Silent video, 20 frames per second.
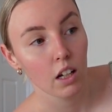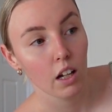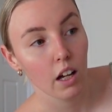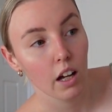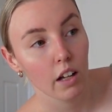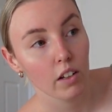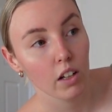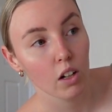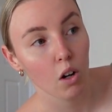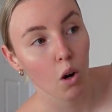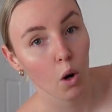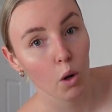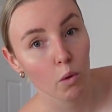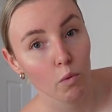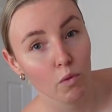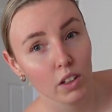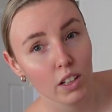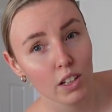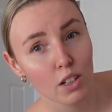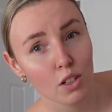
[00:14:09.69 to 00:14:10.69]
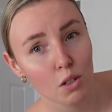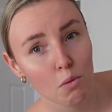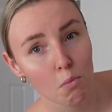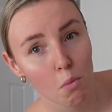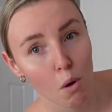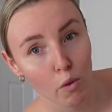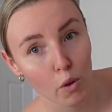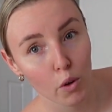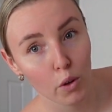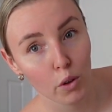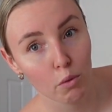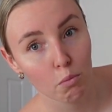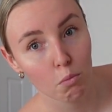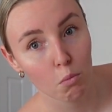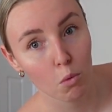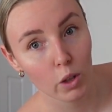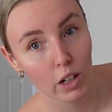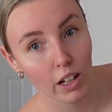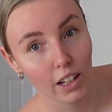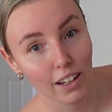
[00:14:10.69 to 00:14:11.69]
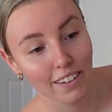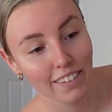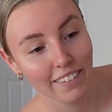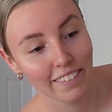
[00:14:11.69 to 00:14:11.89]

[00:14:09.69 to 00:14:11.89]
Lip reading: and then hopefully tomorrow morning